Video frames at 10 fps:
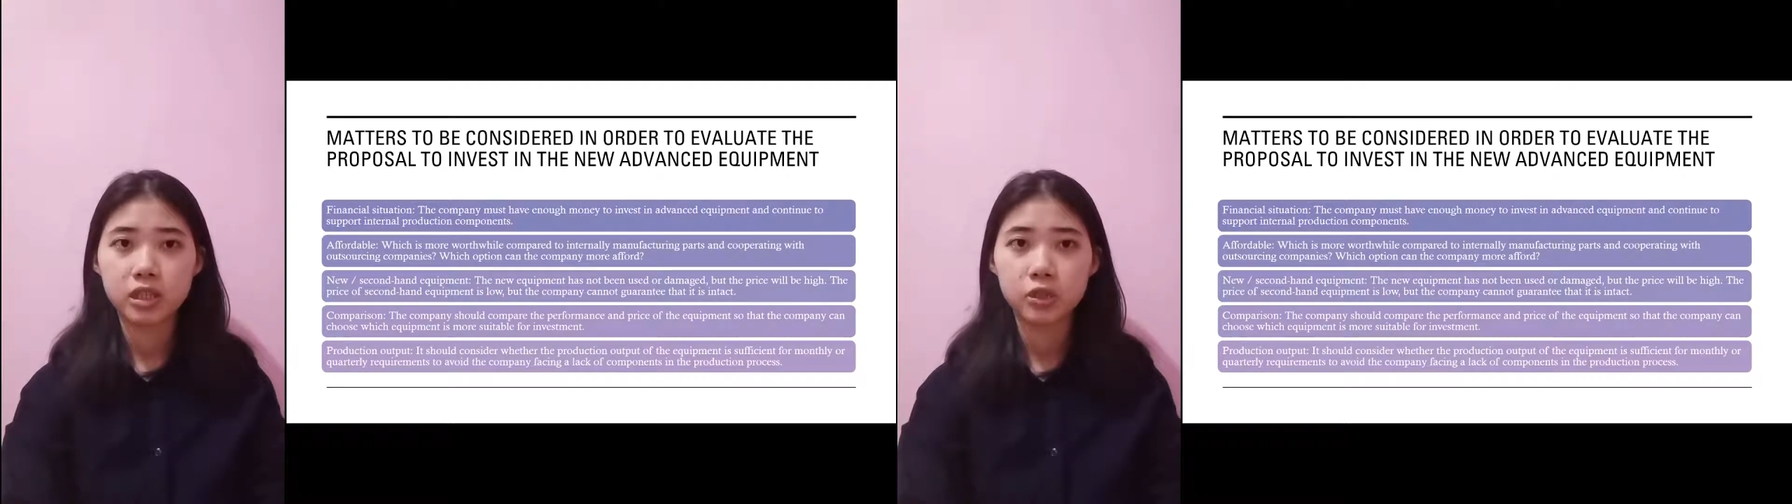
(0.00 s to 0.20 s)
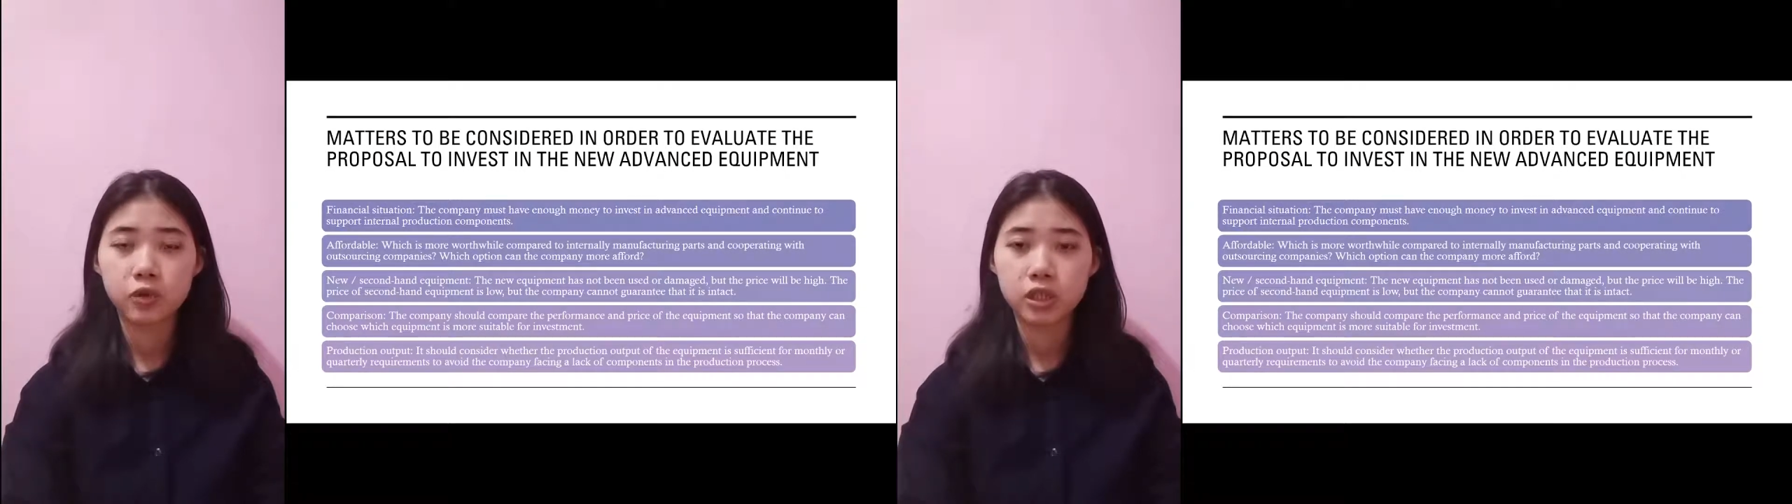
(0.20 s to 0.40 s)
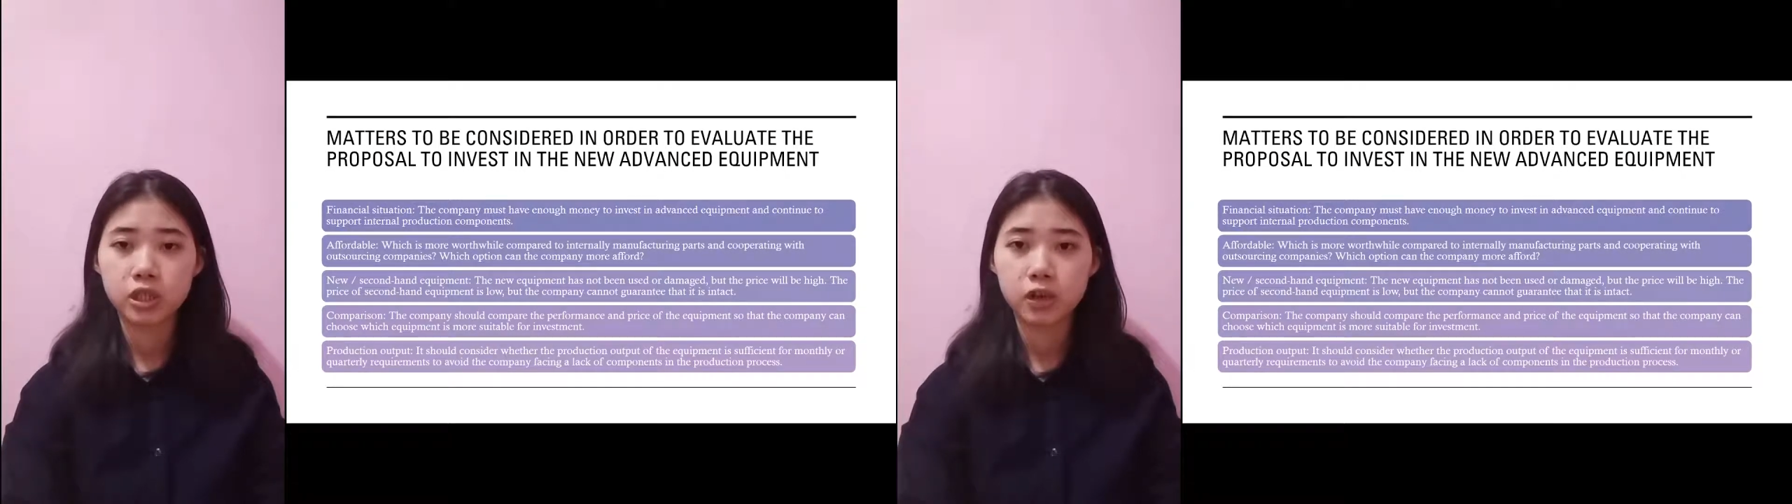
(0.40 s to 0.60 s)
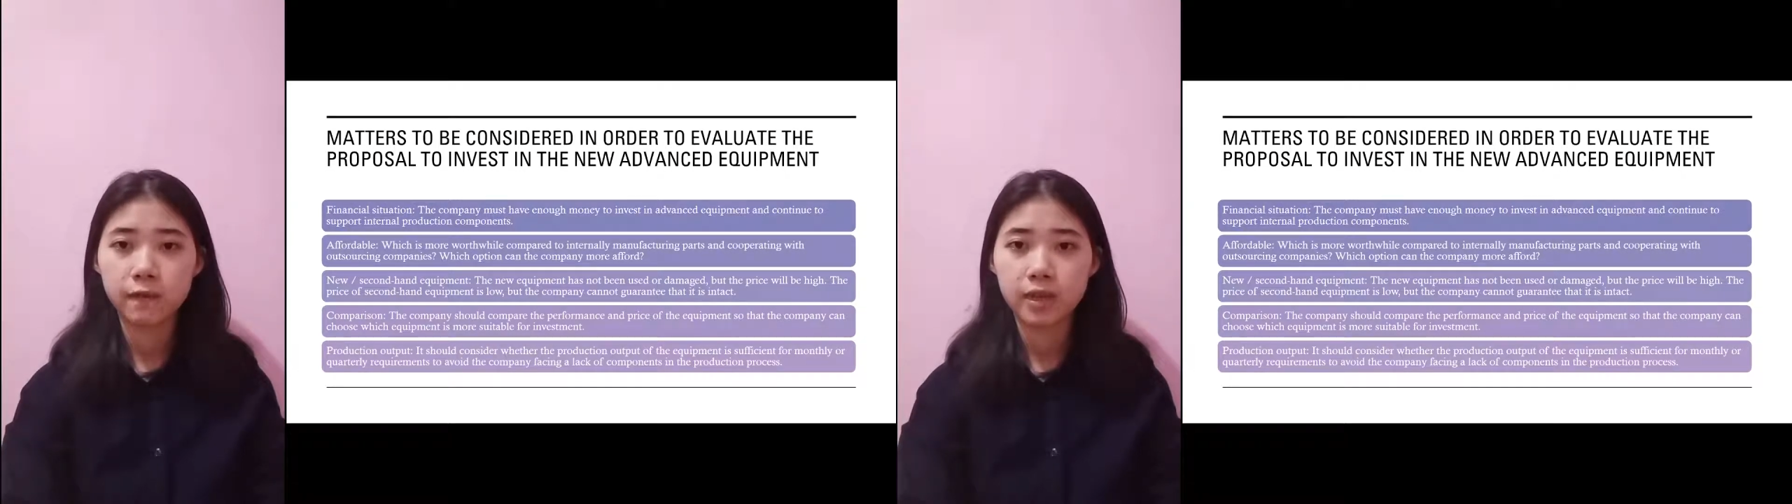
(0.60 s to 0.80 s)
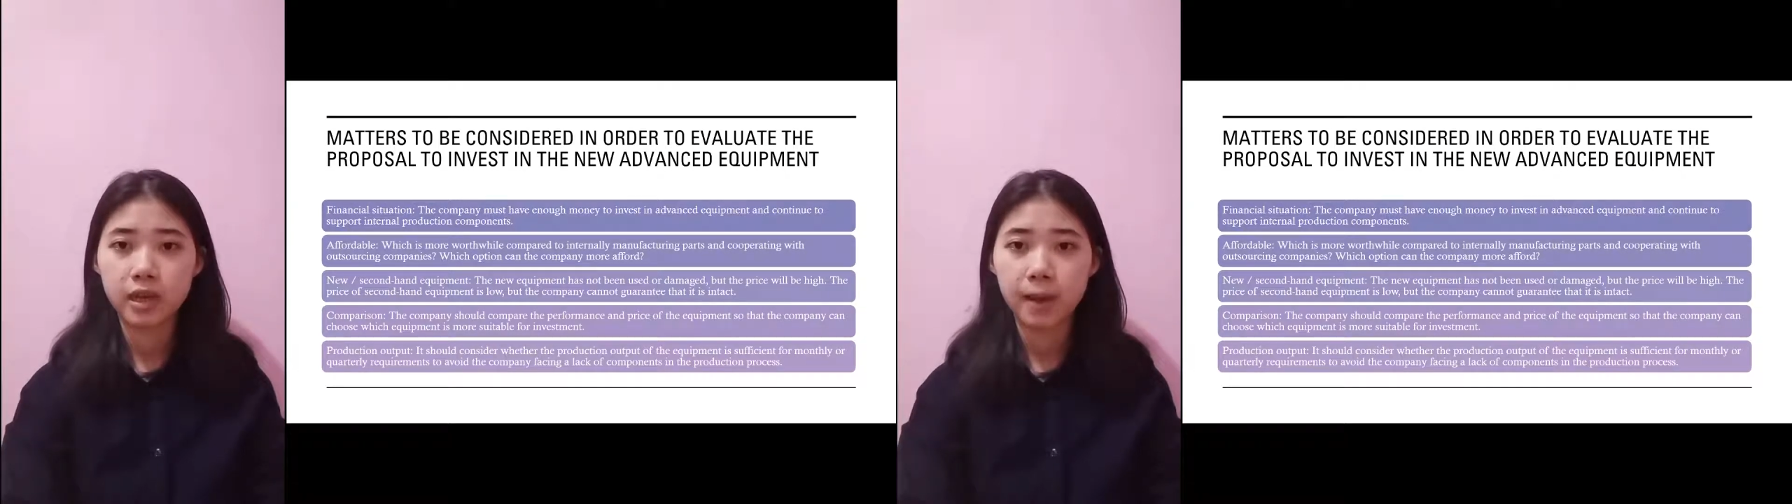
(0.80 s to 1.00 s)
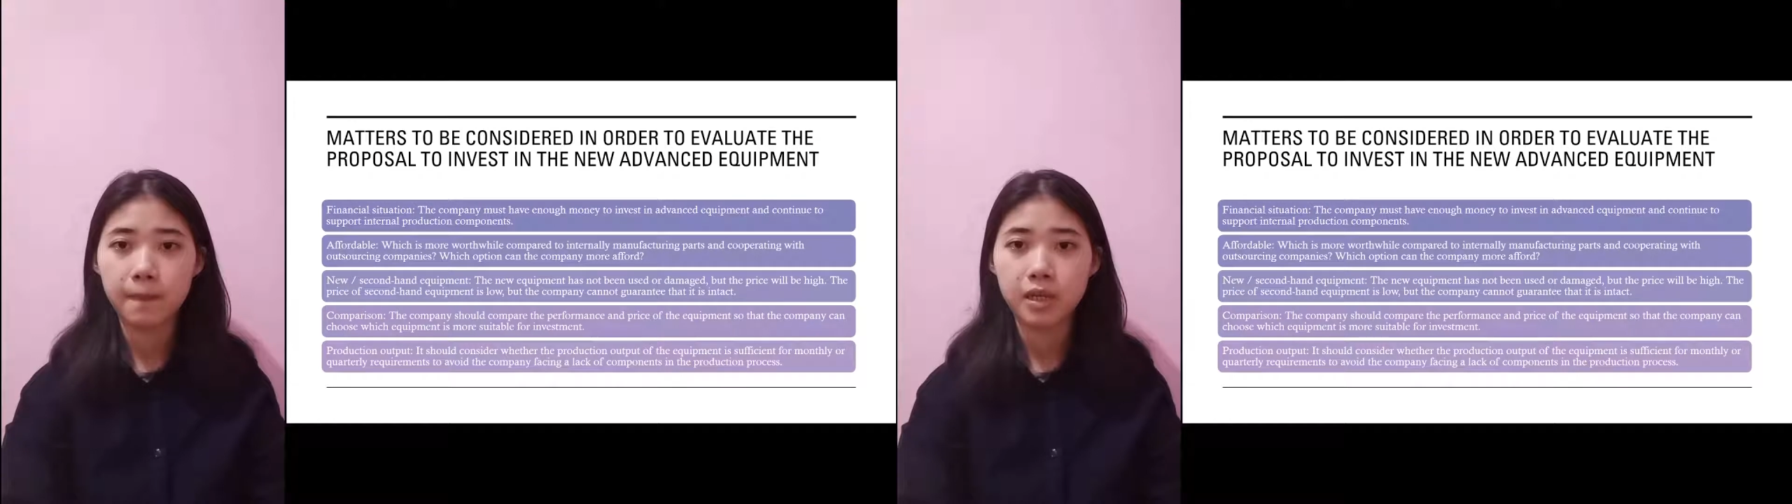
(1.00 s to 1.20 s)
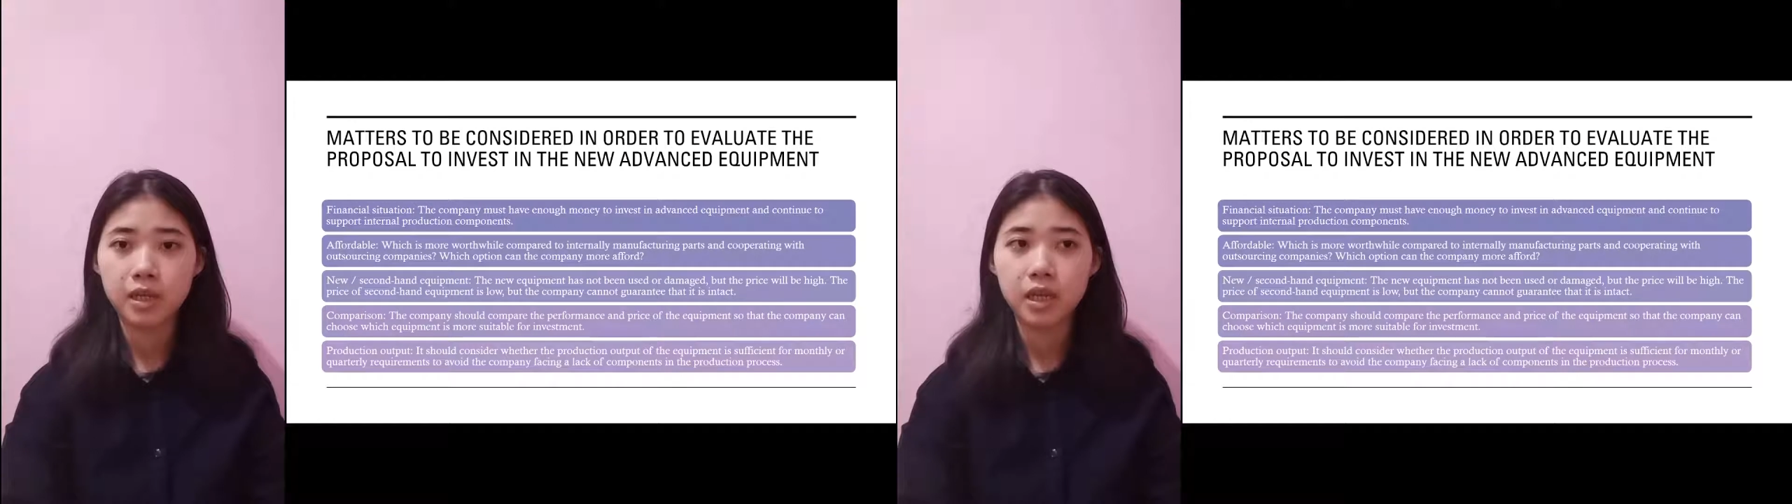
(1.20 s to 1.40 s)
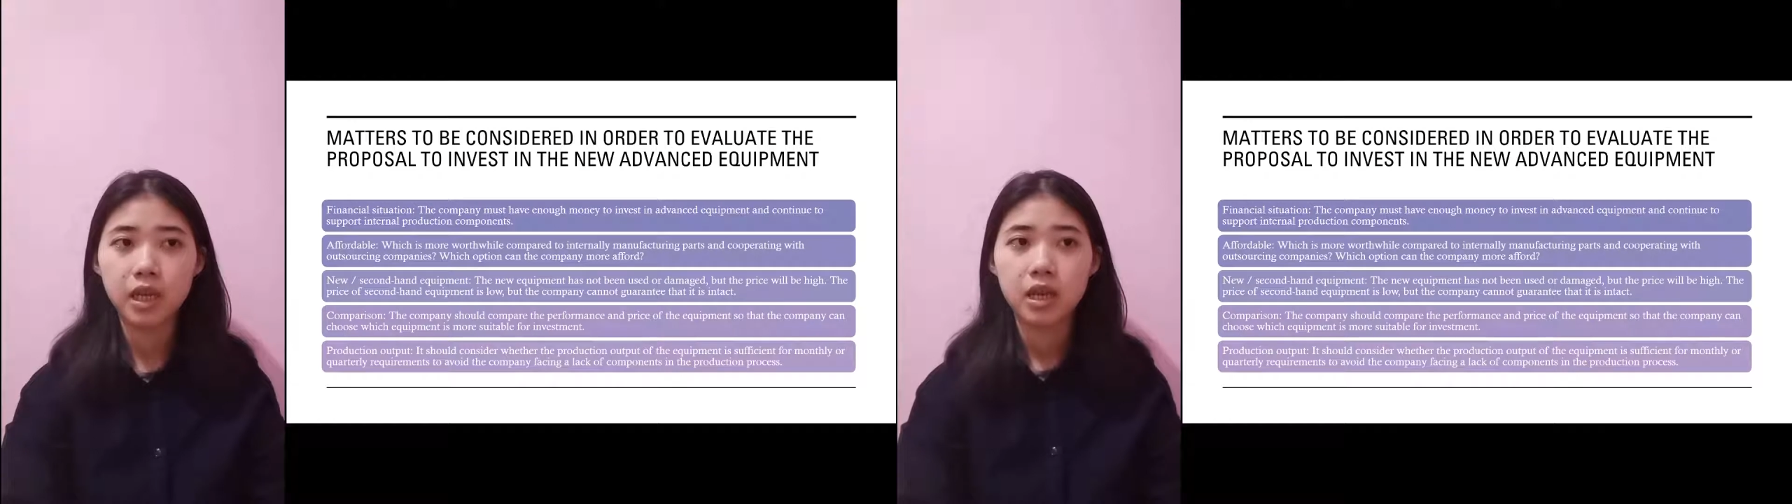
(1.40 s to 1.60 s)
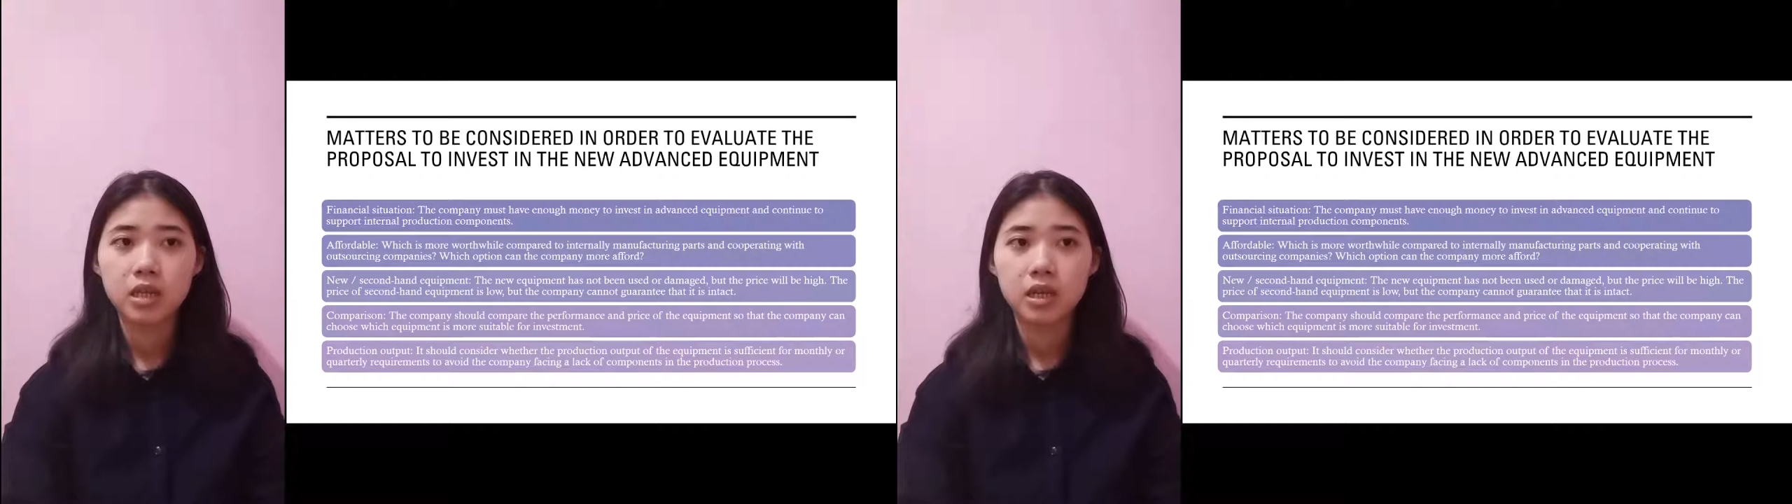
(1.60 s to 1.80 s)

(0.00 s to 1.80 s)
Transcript: situation of the company.